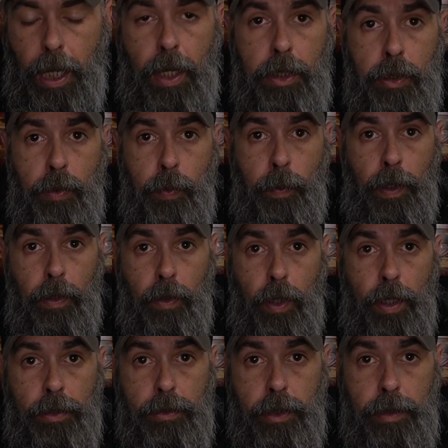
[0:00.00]
you could wear
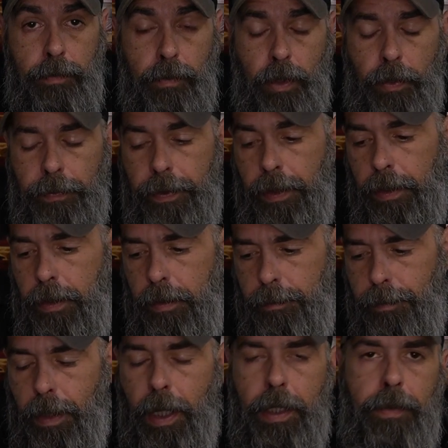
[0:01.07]
long sleeve clothing,
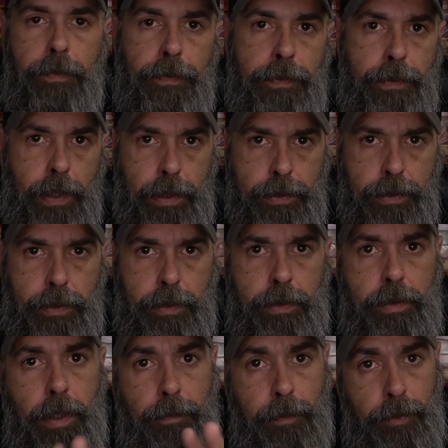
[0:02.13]
but I know it's
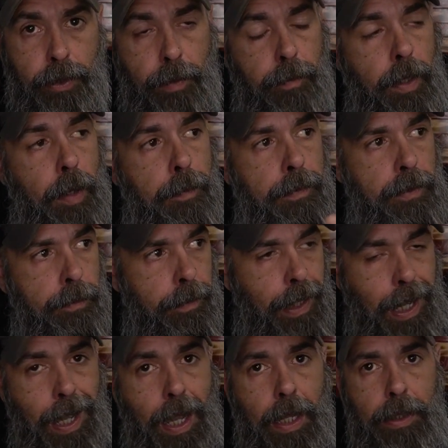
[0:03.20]
summer's coming up, it's going to be
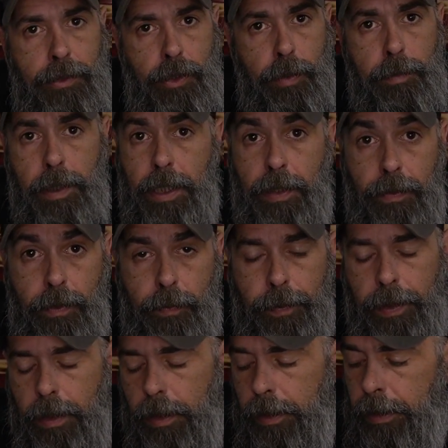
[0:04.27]
hot, it's humid here in New
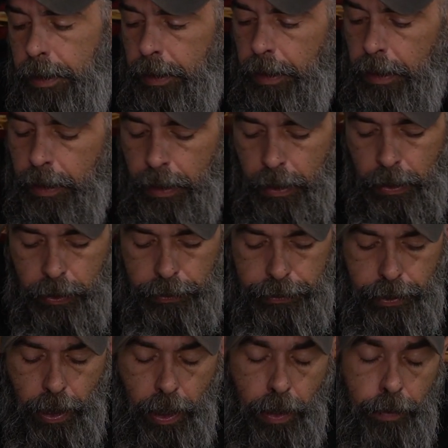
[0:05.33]
England,
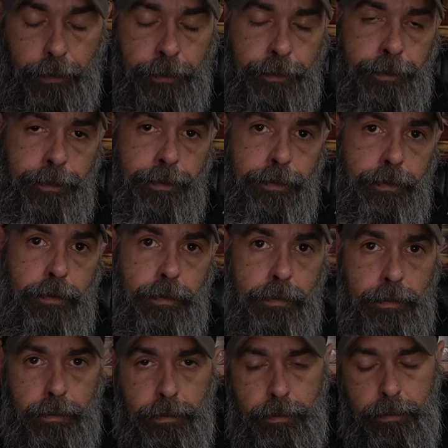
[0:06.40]
so
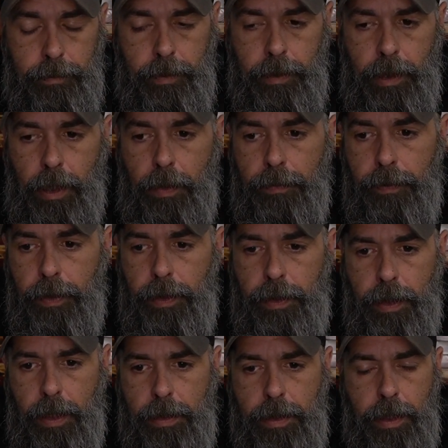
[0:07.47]
you know
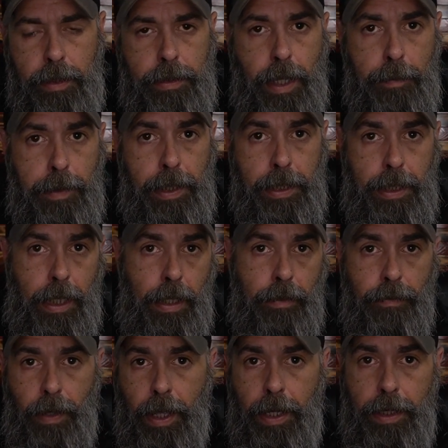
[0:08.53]
it's got to be a
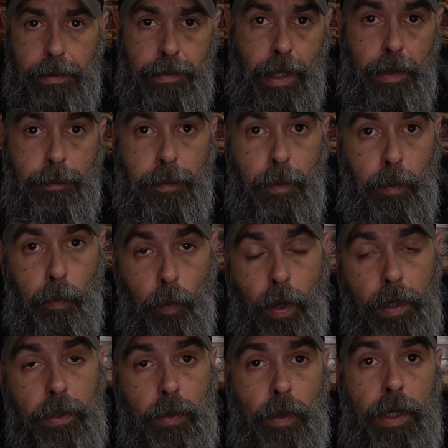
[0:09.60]
give and a take. But
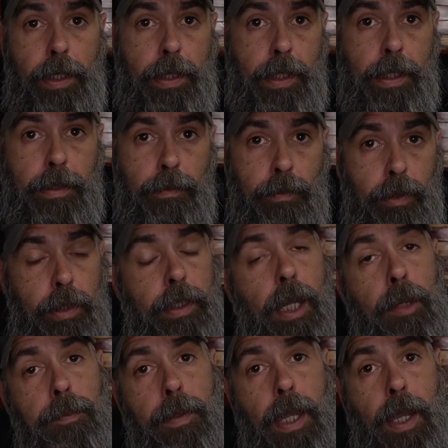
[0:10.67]
one great thing to really
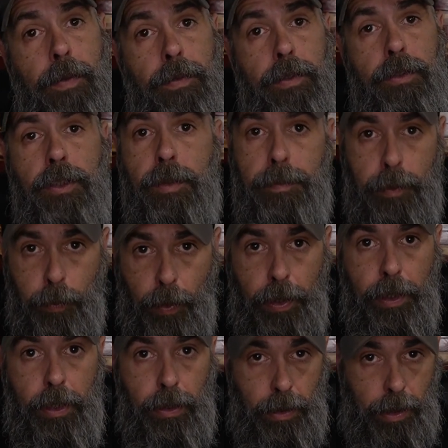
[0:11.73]
help you out is going to be
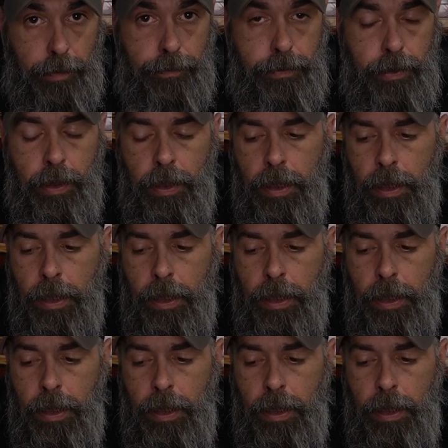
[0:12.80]
wearing gloves.